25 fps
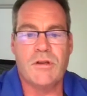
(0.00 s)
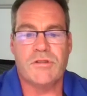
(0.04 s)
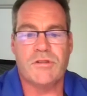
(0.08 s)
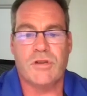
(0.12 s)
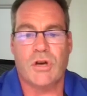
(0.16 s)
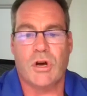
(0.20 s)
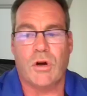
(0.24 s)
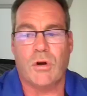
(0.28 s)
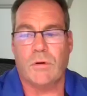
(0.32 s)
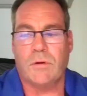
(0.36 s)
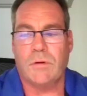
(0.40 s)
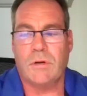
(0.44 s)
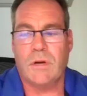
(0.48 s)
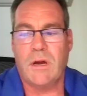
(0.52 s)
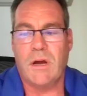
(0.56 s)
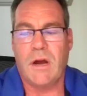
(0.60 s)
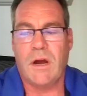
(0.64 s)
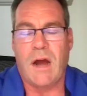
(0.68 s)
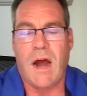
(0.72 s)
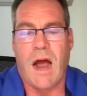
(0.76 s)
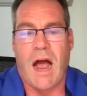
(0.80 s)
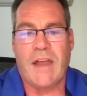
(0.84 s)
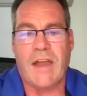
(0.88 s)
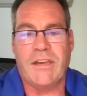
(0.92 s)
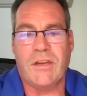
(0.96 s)
So
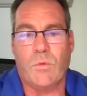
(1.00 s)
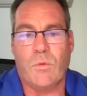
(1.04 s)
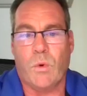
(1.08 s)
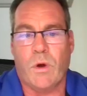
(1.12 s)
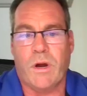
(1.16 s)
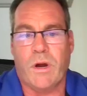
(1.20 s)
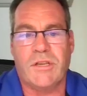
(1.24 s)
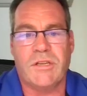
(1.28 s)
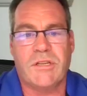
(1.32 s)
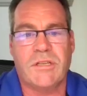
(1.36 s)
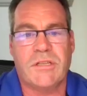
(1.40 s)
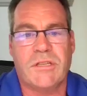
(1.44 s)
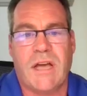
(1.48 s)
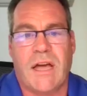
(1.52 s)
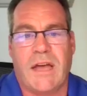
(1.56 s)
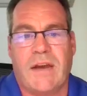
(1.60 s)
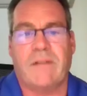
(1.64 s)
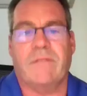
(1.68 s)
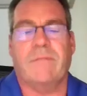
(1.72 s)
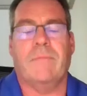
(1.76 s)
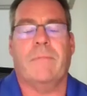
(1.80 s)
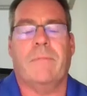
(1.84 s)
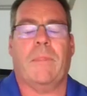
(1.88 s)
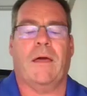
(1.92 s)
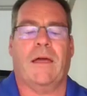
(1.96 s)
I did want to just kind
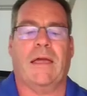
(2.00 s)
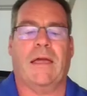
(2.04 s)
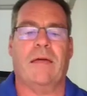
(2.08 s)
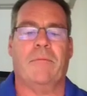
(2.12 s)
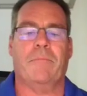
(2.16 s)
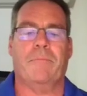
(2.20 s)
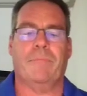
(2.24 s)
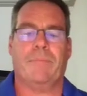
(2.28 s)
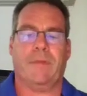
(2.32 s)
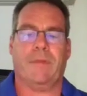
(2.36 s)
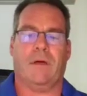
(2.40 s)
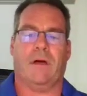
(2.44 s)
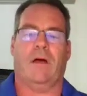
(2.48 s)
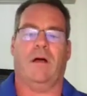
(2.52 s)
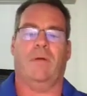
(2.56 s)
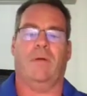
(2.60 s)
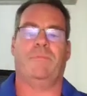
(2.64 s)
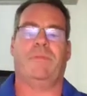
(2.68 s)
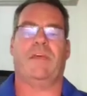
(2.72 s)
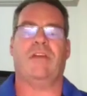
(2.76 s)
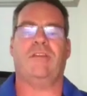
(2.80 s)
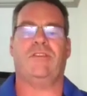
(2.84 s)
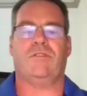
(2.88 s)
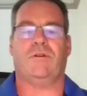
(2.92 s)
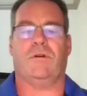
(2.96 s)
of, again,
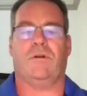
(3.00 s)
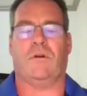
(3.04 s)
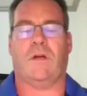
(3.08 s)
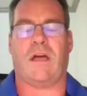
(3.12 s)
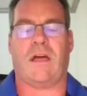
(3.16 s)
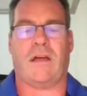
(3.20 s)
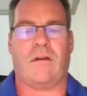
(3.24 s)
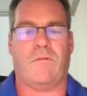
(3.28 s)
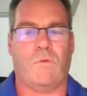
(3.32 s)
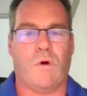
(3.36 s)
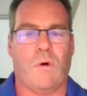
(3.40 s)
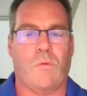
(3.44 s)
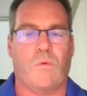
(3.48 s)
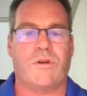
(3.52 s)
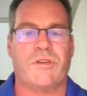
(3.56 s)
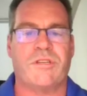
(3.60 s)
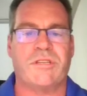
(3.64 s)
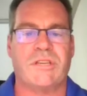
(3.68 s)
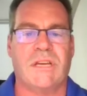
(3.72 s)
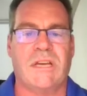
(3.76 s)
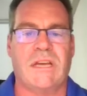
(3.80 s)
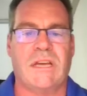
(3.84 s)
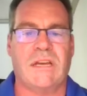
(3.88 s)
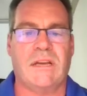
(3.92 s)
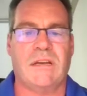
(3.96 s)
update you on kind of what we're
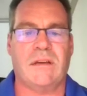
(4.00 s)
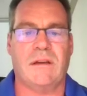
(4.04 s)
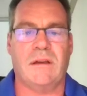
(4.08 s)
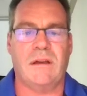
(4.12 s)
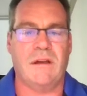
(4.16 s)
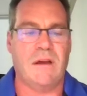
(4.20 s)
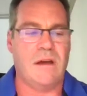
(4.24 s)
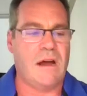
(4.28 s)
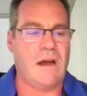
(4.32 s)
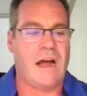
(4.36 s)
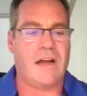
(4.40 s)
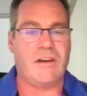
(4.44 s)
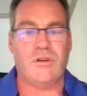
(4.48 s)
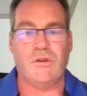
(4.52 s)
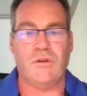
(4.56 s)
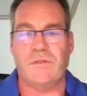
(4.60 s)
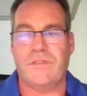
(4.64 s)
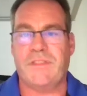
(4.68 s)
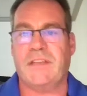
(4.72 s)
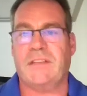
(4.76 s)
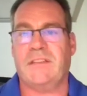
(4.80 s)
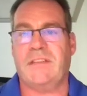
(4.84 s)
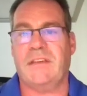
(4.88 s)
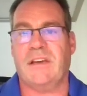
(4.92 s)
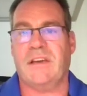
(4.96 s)
seeing. I do
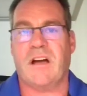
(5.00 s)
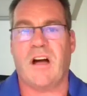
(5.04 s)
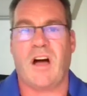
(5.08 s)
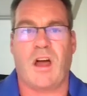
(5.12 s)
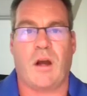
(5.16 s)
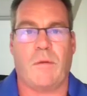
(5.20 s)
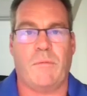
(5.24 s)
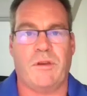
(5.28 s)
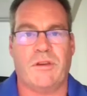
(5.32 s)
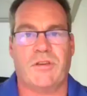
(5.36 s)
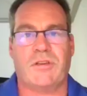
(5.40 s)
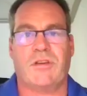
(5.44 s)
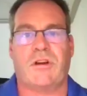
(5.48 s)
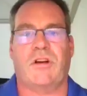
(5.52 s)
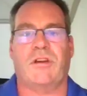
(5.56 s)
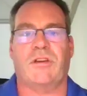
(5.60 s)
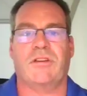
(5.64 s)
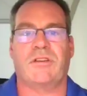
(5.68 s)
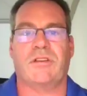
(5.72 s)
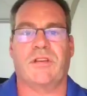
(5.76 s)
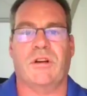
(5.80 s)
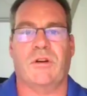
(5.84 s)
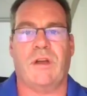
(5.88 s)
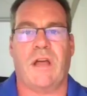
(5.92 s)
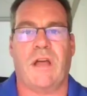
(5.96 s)
think the economy is starting
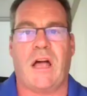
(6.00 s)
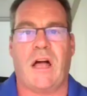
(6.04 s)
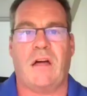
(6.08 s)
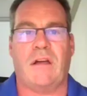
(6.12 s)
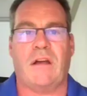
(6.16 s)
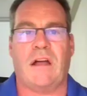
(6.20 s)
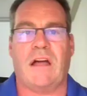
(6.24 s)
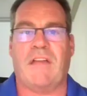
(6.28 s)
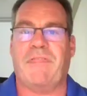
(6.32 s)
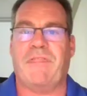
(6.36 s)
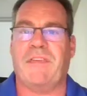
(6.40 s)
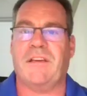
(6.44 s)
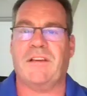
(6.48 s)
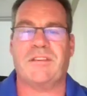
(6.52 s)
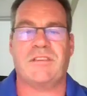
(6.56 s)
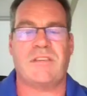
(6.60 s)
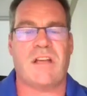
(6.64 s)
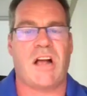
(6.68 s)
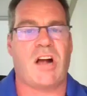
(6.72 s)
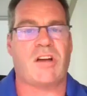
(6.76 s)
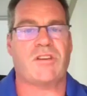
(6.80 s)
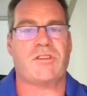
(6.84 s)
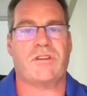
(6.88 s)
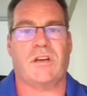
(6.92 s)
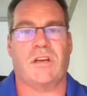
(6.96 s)
to slow down. I think
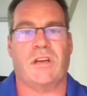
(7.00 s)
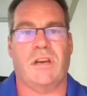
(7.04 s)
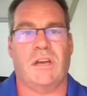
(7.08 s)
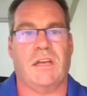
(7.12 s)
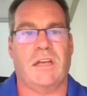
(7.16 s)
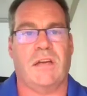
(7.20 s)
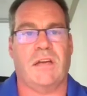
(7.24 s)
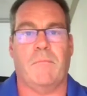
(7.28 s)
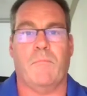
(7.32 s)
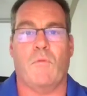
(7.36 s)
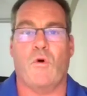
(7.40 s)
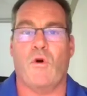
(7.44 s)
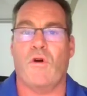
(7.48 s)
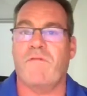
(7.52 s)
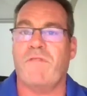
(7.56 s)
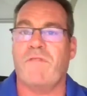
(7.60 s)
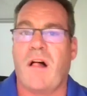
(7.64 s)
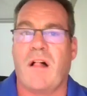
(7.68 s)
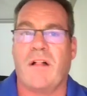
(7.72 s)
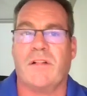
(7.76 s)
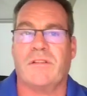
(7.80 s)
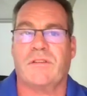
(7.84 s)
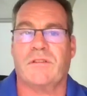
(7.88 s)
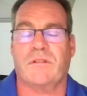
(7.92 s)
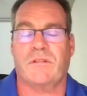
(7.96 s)
stocks are going to get more
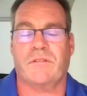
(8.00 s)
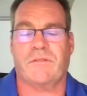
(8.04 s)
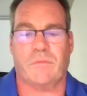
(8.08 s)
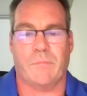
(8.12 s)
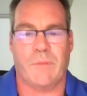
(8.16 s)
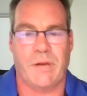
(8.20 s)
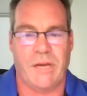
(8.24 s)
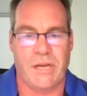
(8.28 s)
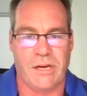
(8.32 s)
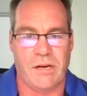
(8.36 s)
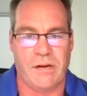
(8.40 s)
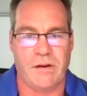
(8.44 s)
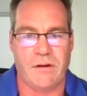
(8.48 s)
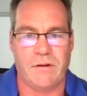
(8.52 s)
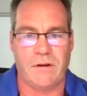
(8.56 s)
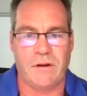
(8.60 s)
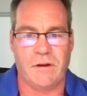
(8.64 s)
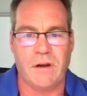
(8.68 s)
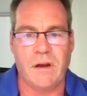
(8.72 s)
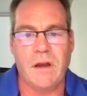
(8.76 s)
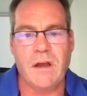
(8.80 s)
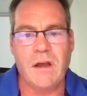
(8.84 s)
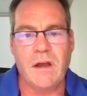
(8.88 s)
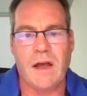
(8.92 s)
volatile from here.